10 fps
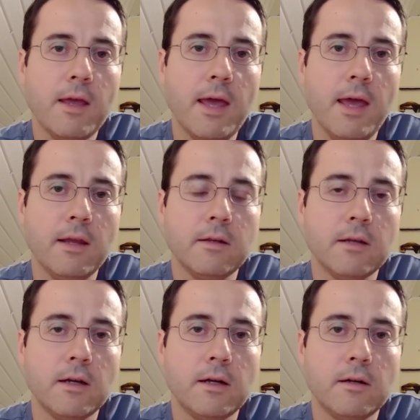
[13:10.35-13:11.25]
And,
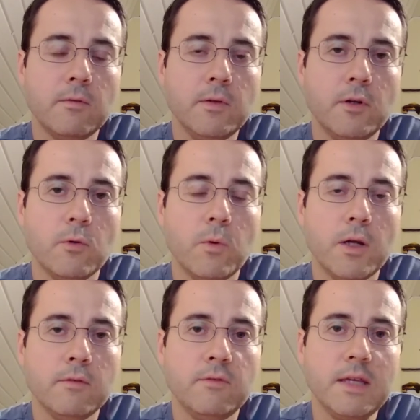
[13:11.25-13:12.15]
you know,
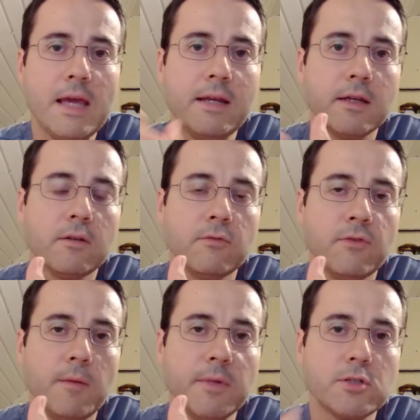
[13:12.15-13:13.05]
what veganic
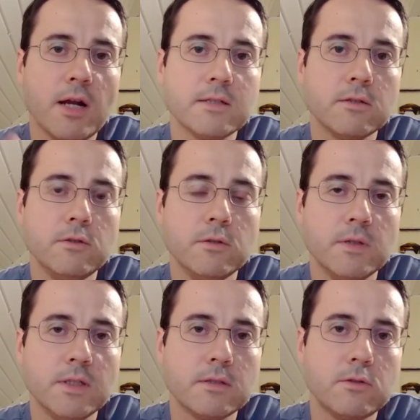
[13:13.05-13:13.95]
farming tries to do
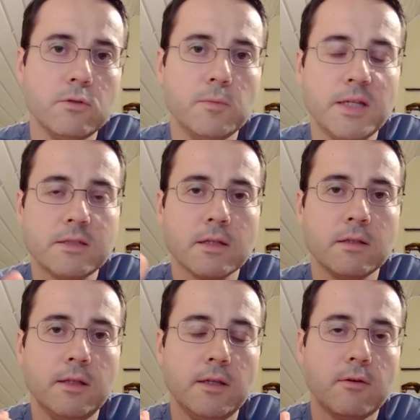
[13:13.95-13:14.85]
is to
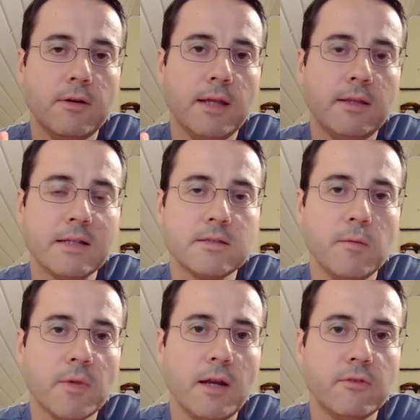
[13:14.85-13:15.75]
basically create that
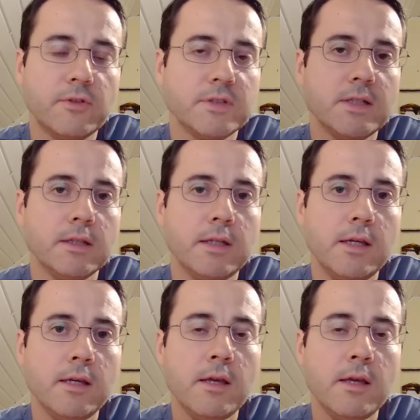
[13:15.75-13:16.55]
same kind of fertility